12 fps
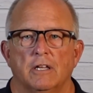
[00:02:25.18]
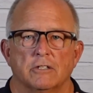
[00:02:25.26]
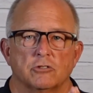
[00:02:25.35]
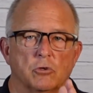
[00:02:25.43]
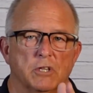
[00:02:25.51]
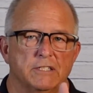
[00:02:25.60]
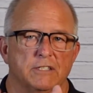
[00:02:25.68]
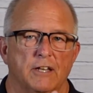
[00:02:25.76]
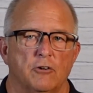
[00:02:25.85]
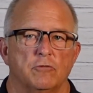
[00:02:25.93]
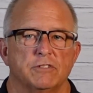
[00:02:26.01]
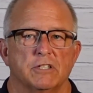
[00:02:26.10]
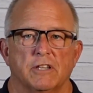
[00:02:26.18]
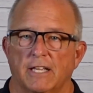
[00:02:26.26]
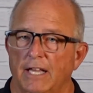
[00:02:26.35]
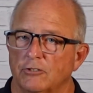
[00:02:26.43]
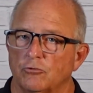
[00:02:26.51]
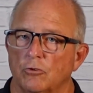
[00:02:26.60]
So let's head over to the
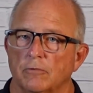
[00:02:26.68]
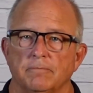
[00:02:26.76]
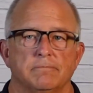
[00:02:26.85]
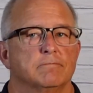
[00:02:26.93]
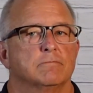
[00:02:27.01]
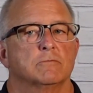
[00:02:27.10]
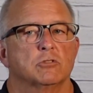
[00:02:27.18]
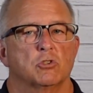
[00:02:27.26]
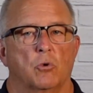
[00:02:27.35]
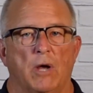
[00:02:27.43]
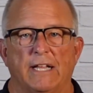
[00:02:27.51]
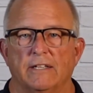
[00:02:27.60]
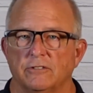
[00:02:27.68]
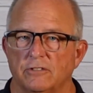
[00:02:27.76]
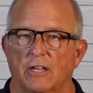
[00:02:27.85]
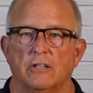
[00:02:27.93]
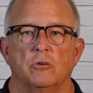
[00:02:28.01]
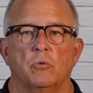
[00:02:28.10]
guest room so I can
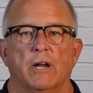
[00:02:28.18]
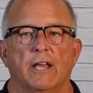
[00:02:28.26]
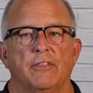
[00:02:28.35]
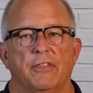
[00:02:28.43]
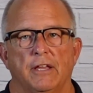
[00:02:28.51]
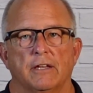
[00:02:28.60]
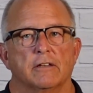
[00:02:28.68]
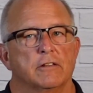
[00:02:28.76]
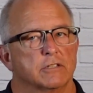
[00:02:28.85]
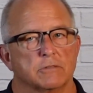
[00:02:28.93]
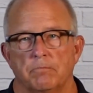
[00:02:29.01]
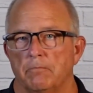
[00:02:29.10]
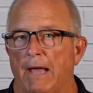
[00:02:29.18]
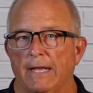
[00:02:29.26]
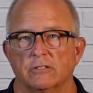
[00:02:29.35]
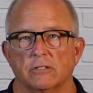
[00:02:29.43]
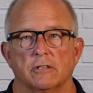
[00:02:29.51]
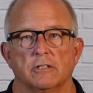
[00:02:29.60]
tell you what I think of this
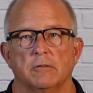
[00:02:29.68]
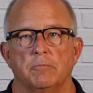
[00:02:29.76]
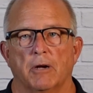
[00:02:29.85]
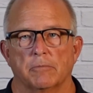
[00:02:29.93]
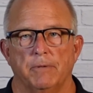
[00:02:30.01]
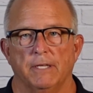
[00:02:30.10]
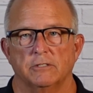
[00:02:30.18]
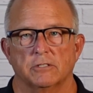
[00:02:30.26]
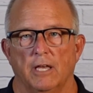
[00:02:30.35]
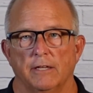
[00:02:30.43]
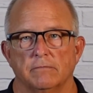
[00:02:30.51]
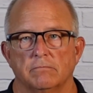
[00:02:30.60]
Max & Lily bunk bed set.